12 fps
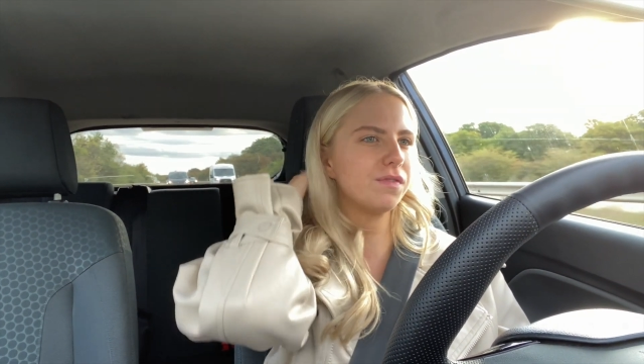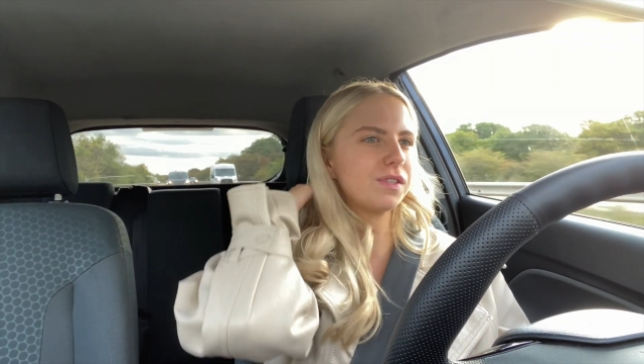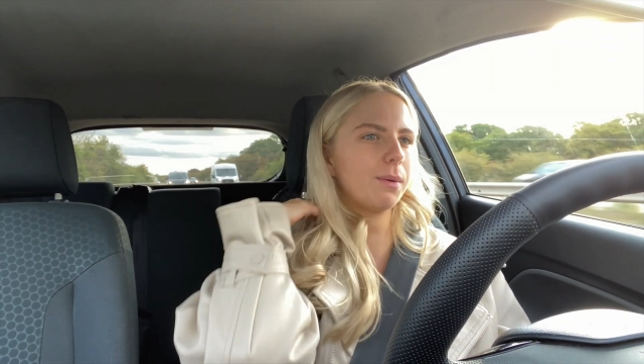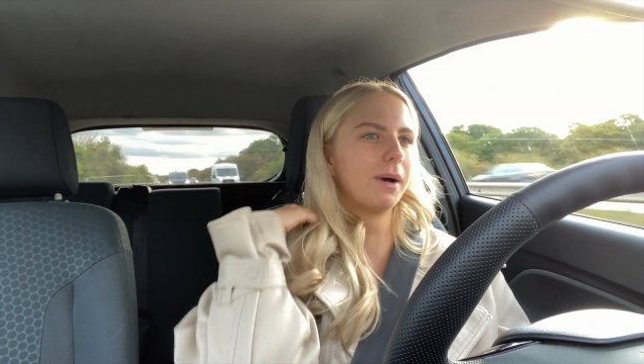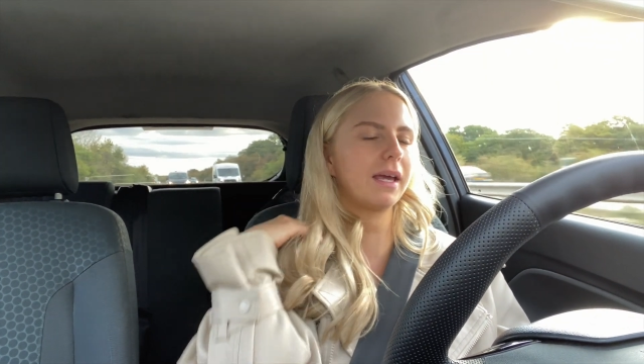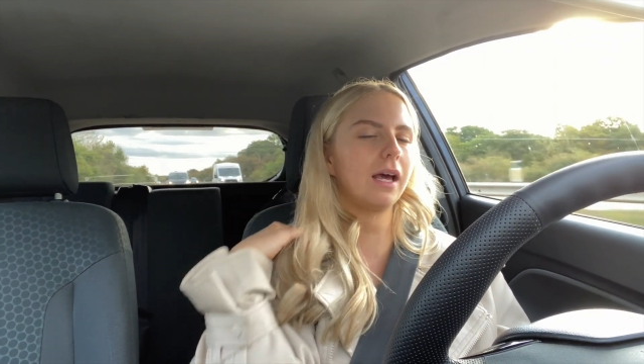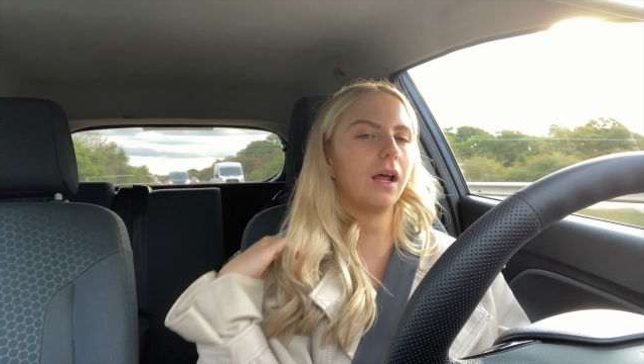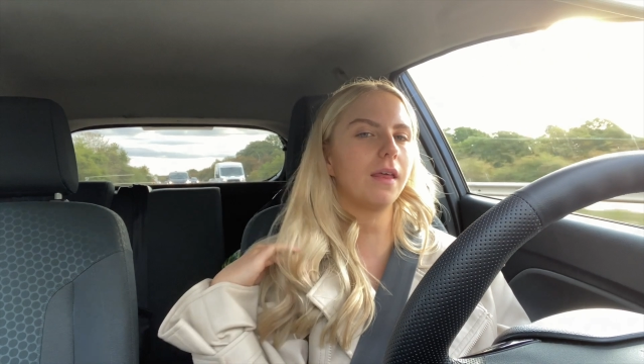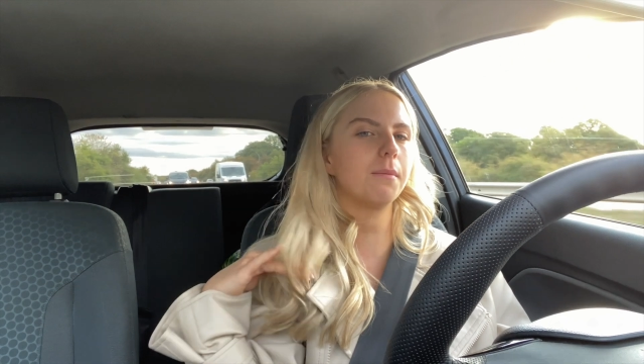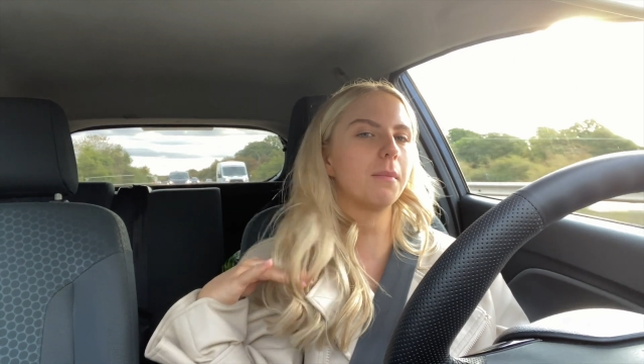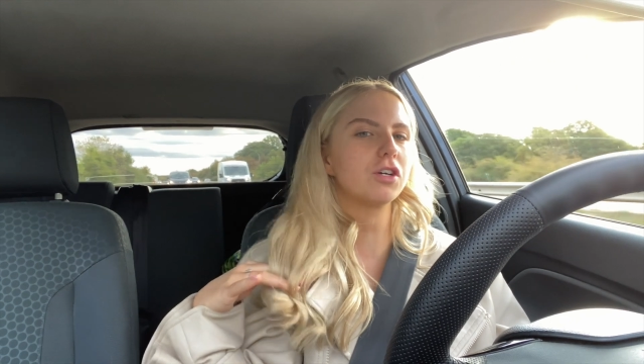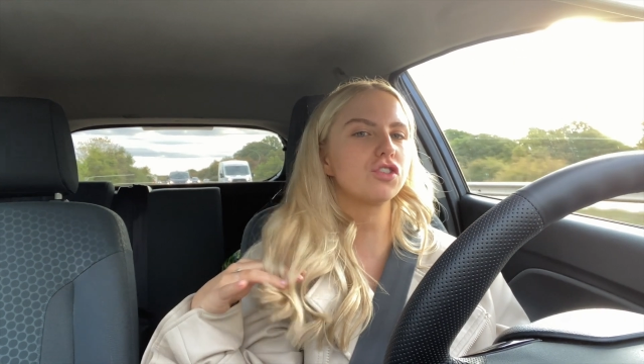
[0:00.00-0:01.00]
so I get like the
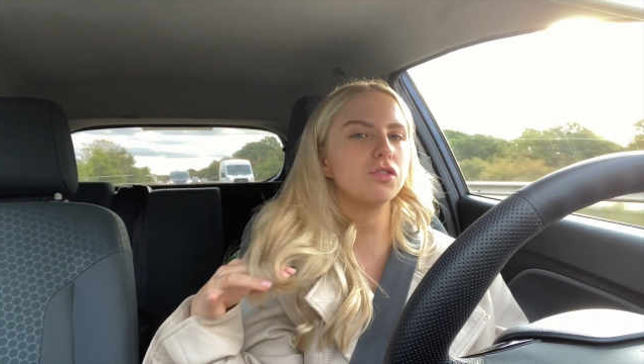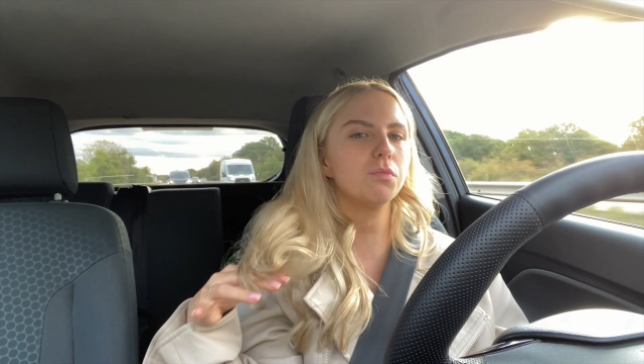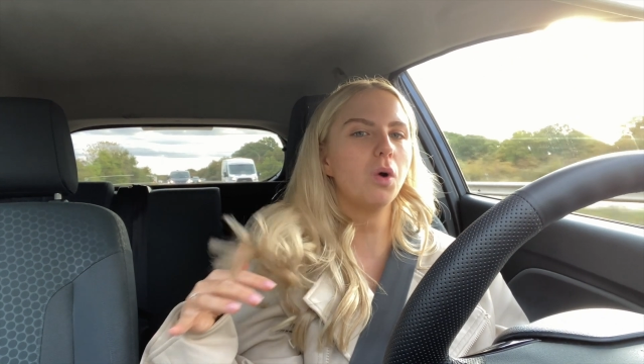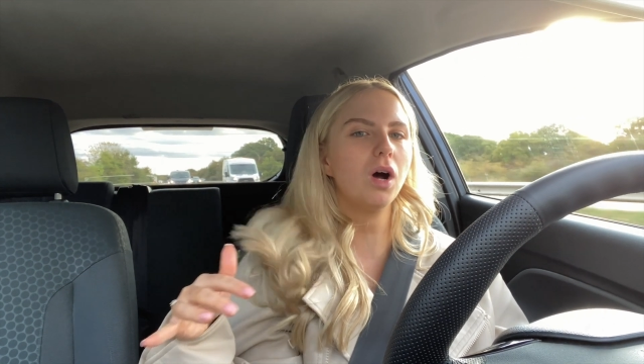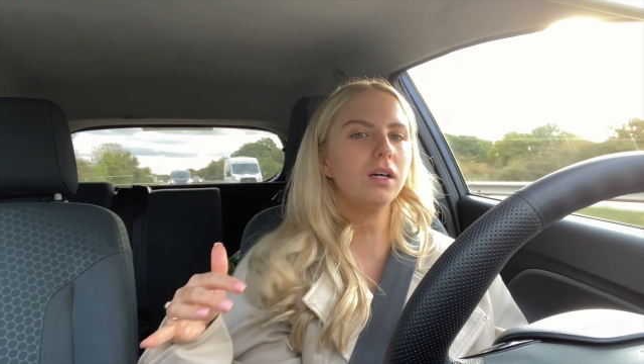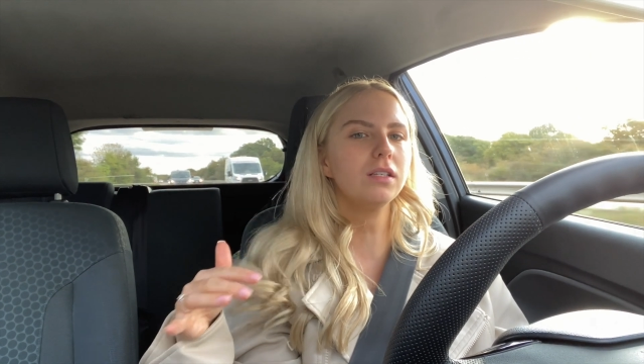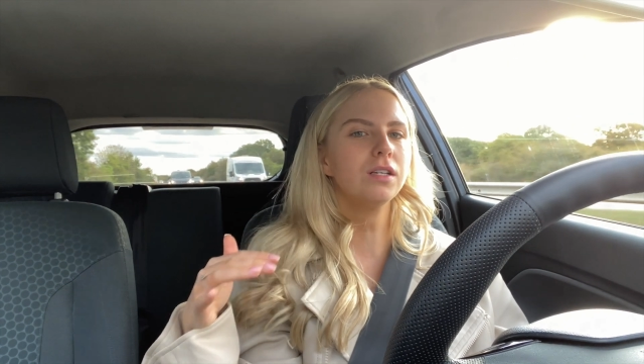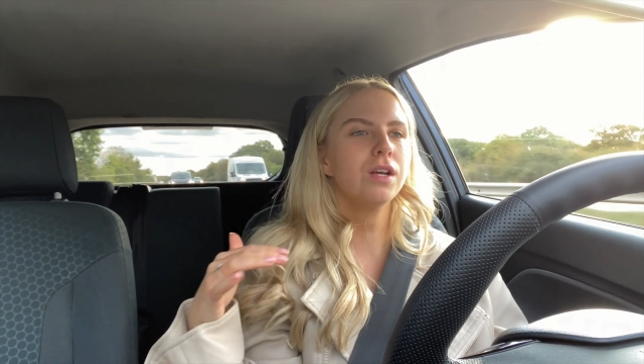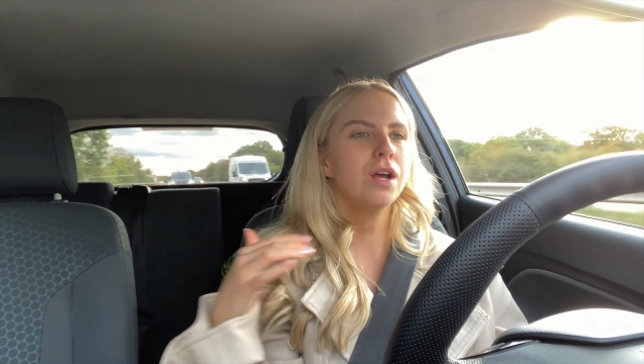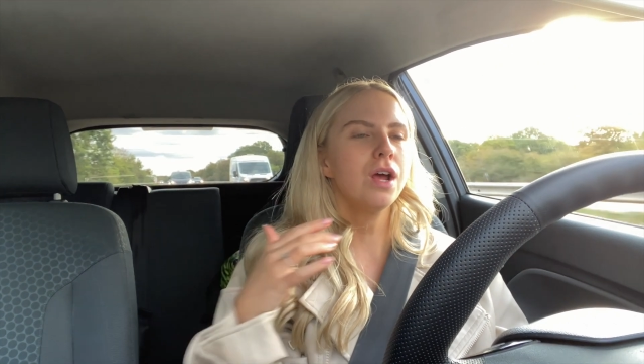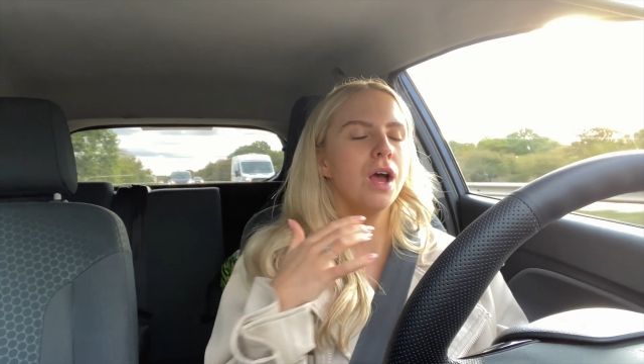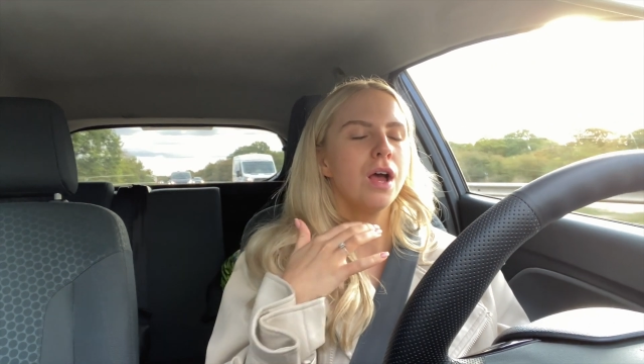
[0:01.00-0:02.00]
mushroom
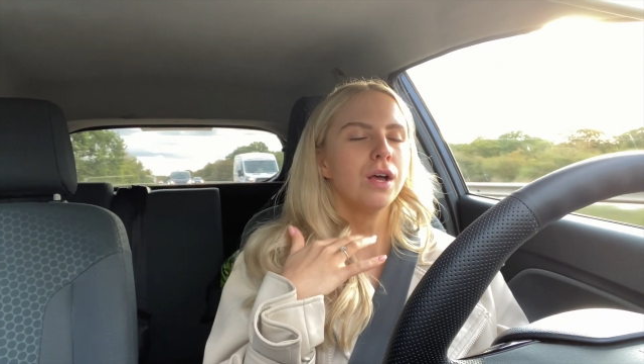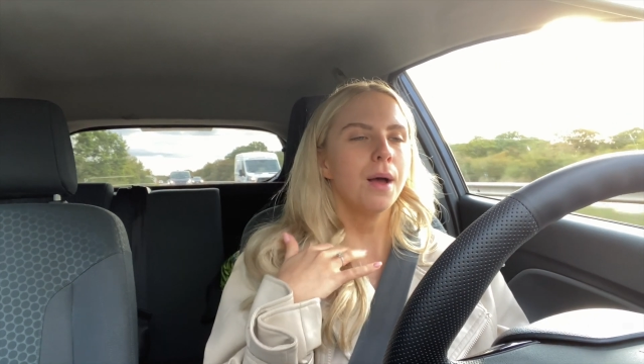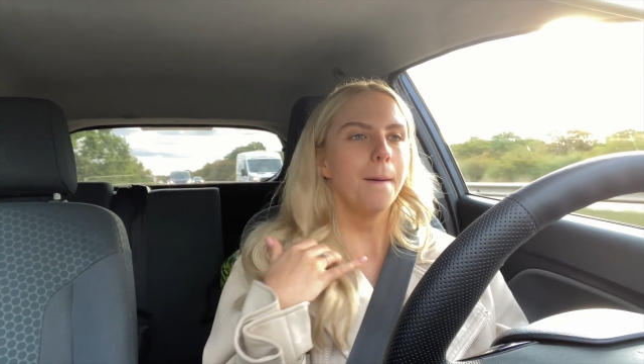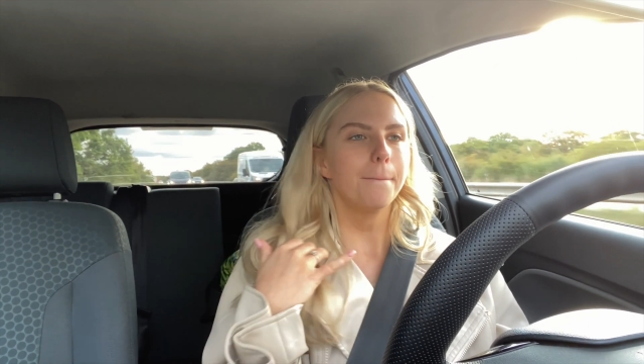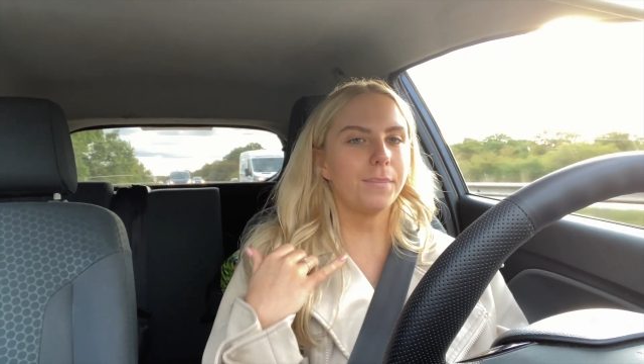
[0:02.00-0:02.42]
one.